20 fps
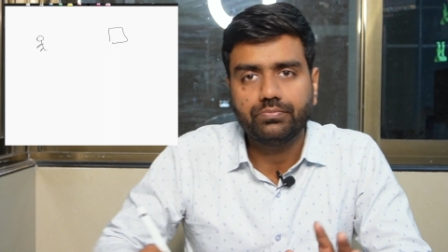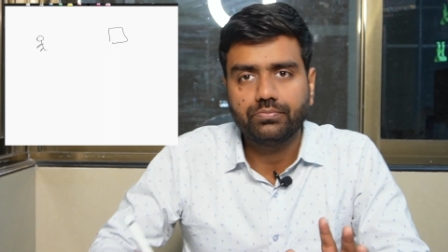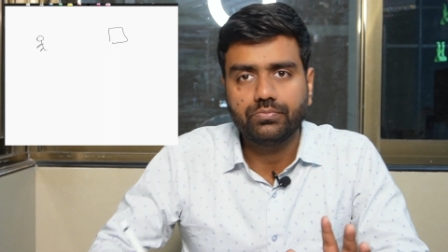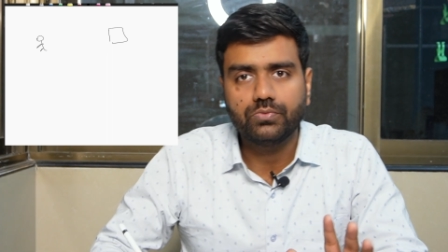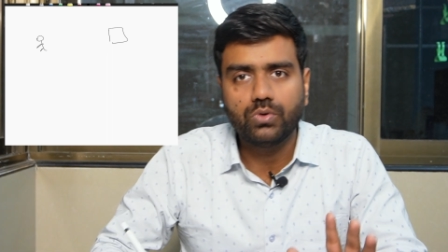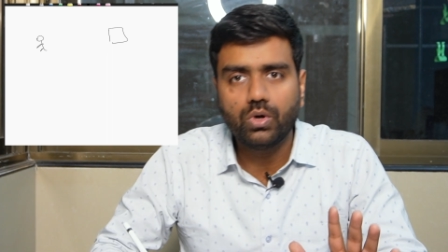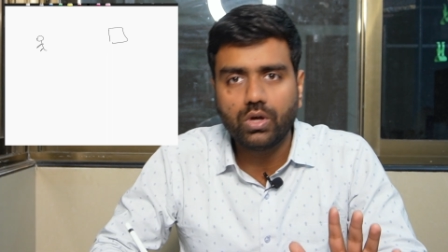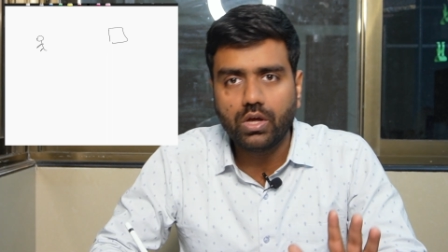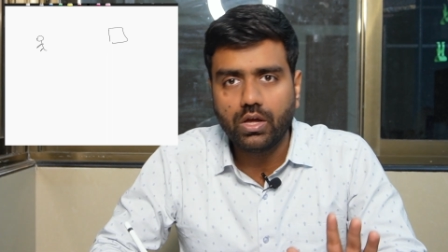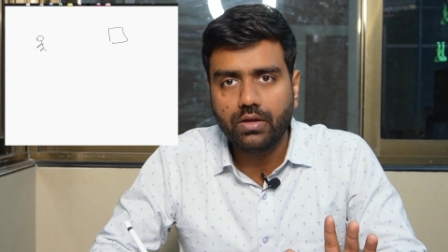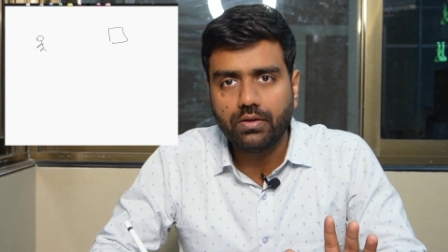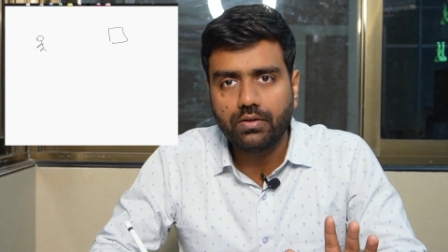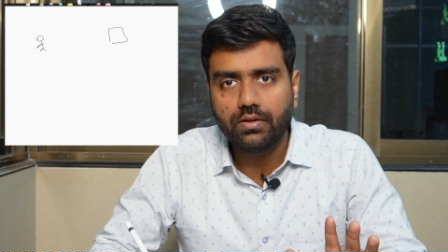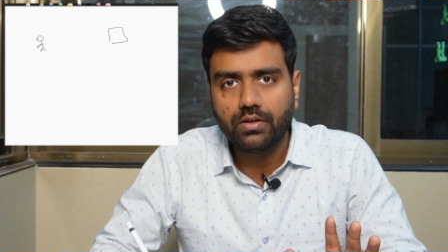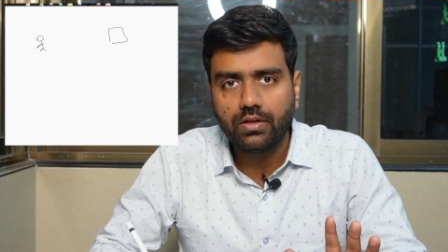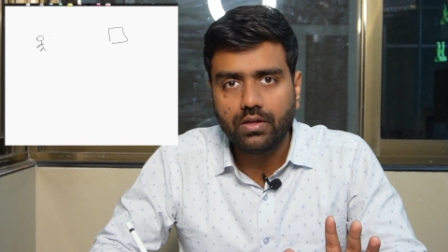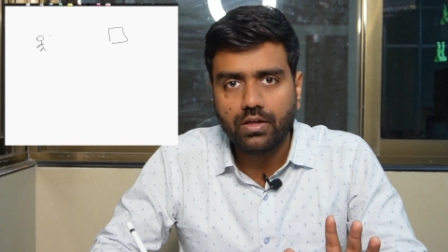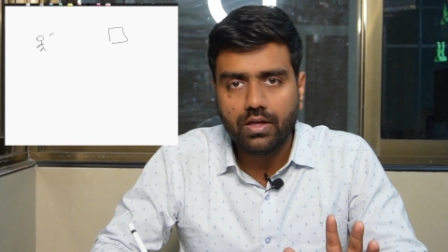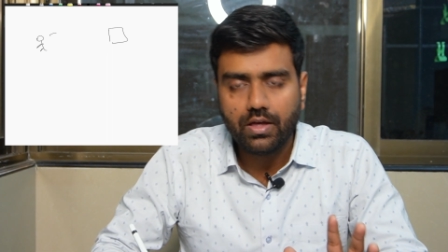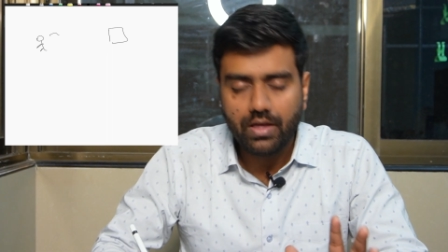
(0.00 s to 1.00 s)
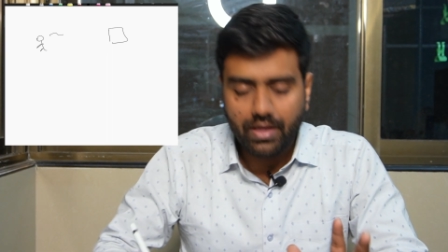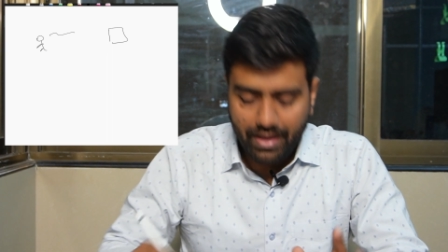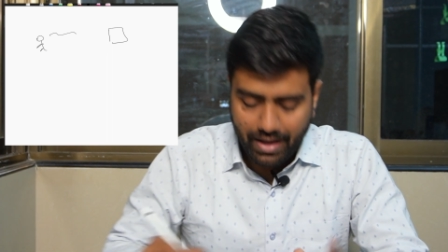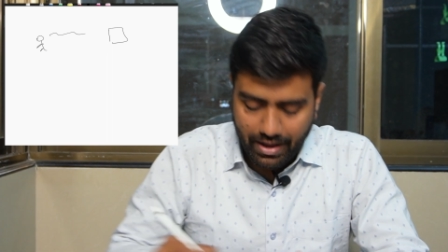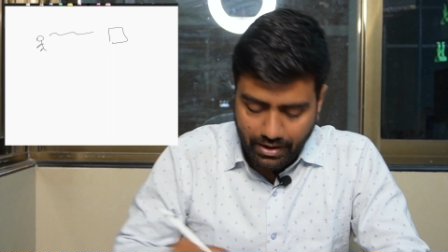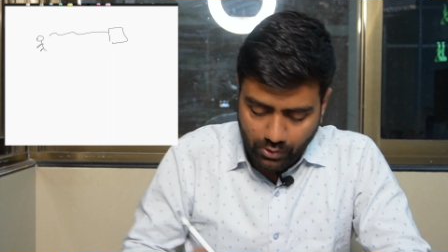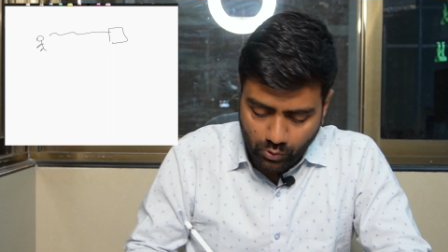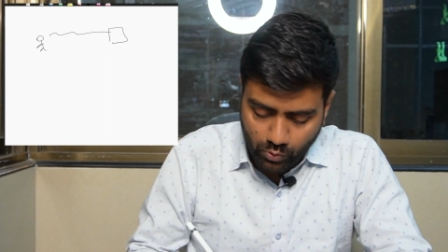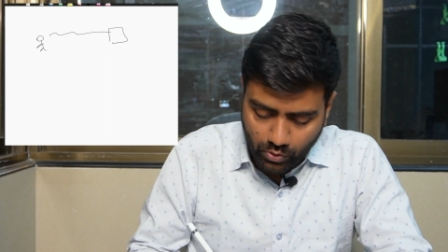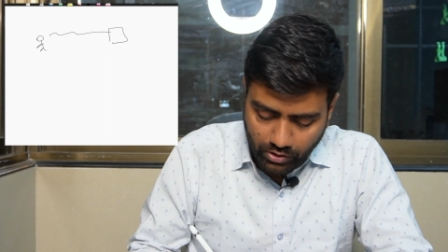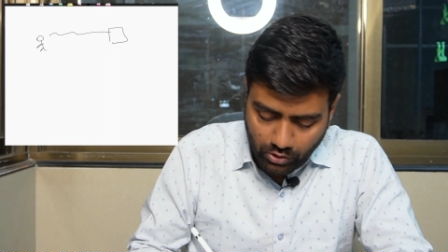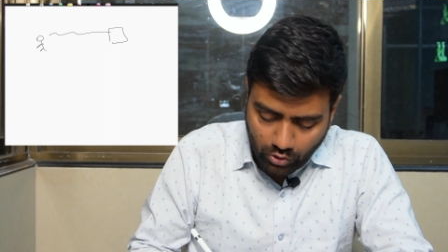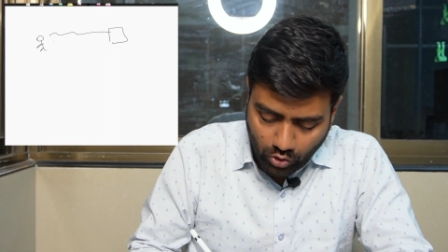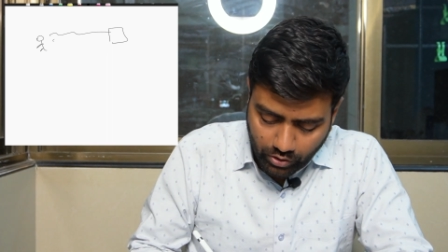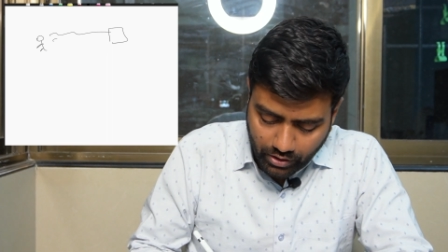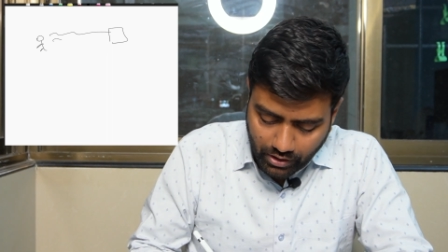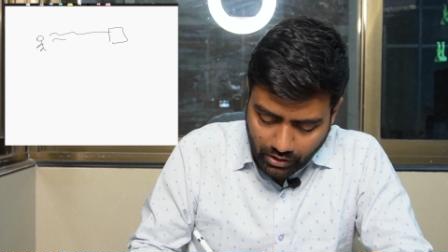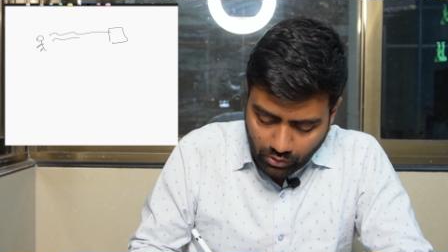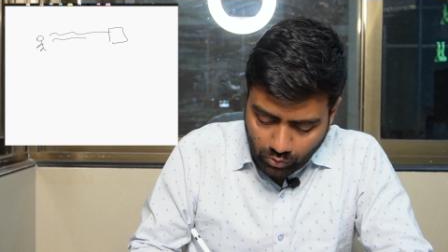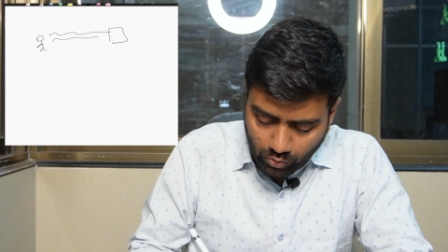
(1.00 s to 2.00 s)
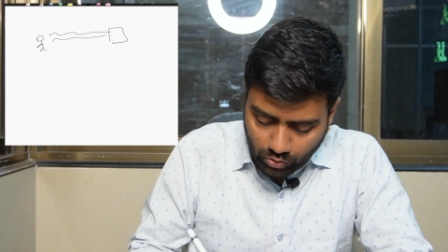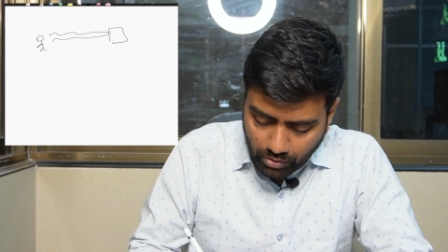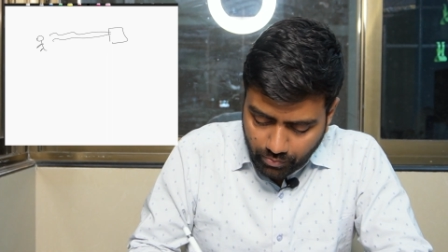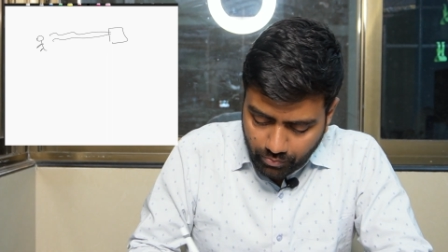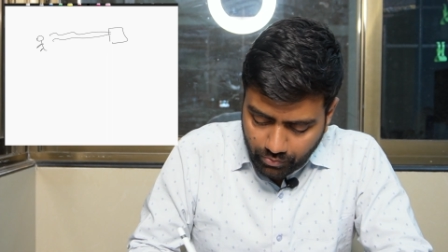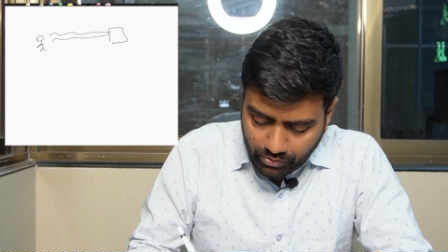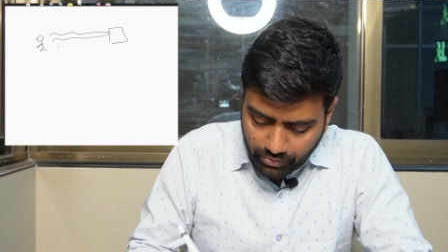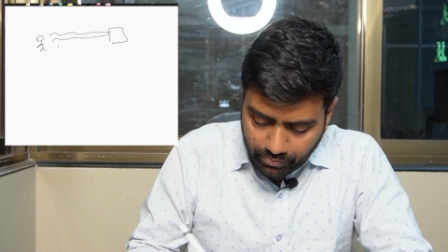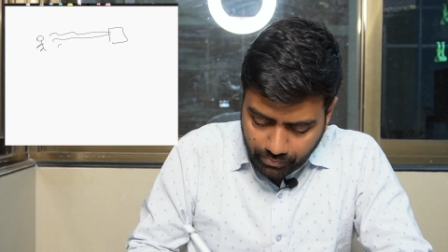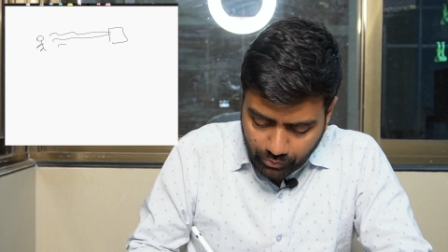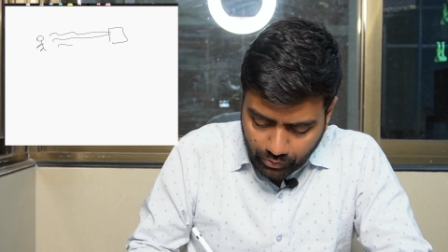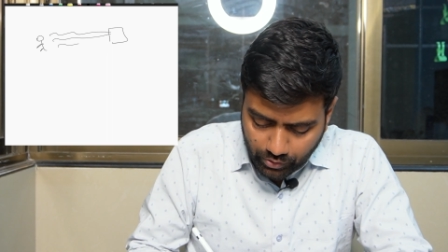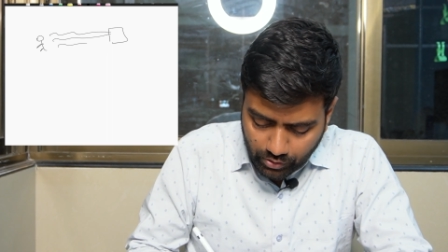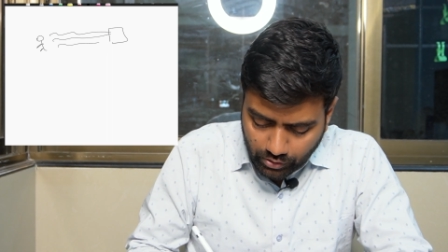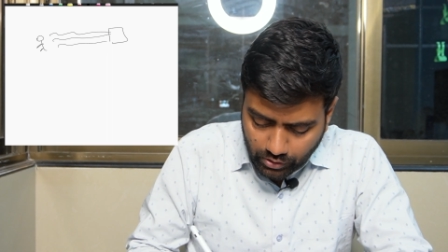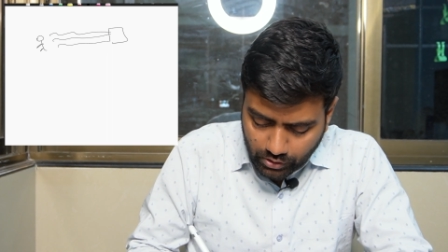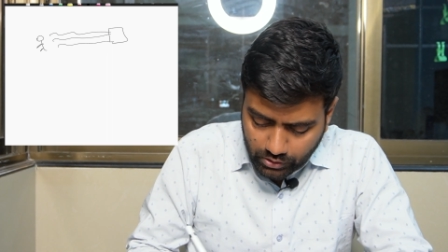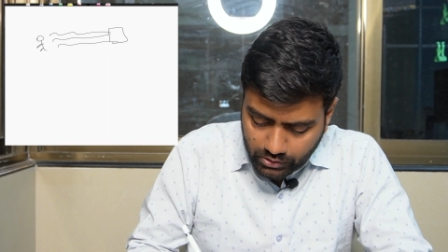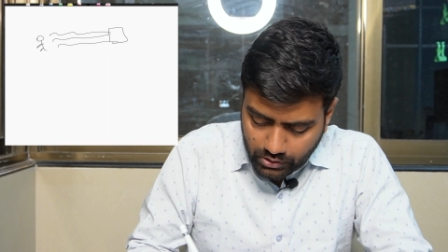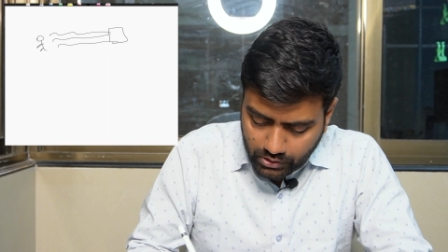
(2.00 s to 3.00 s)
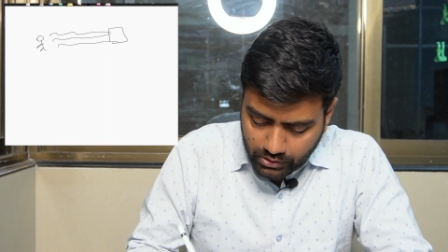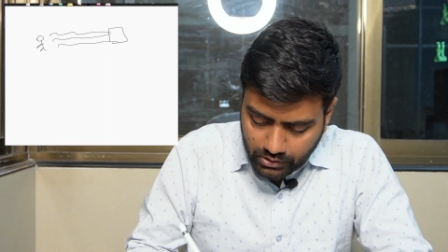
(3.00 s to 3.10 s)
Okay. And you are talking to computer, talk.